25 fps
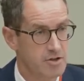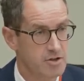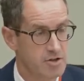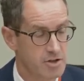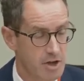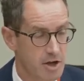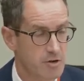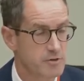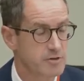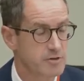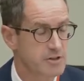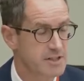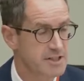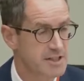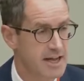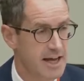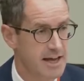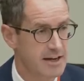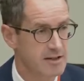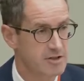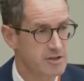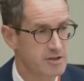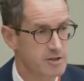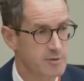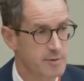don't
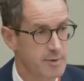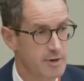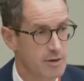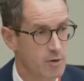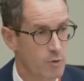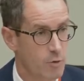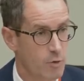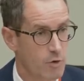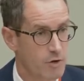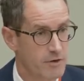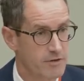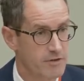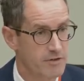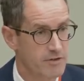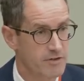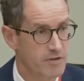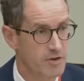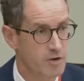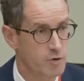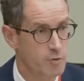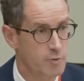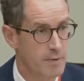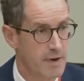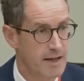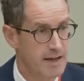tend to be the ones
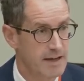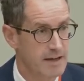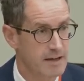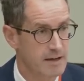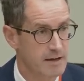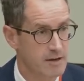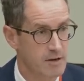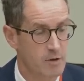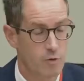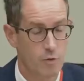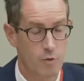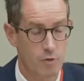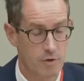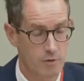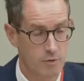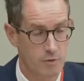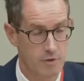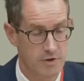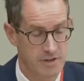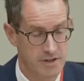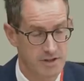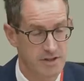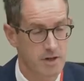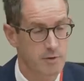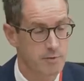who make,
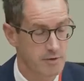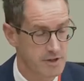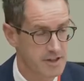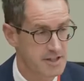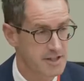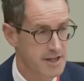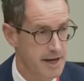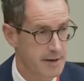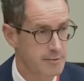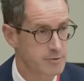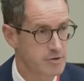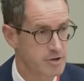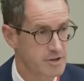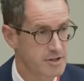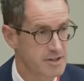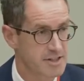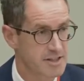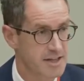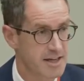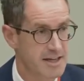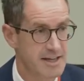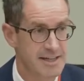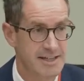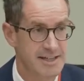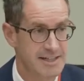with some exceptions,
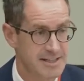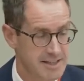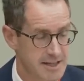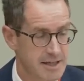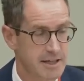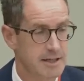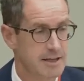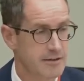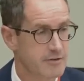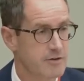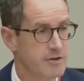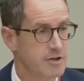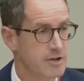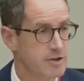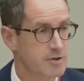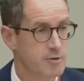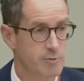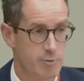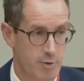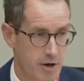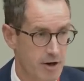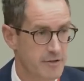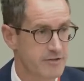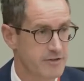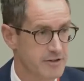significant
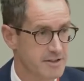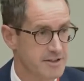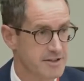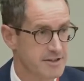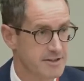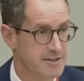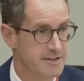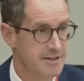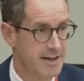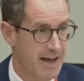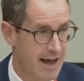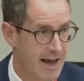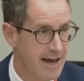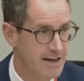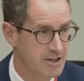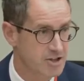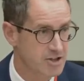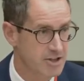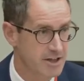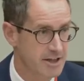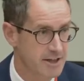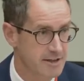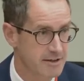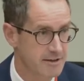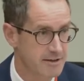profits,
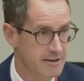actually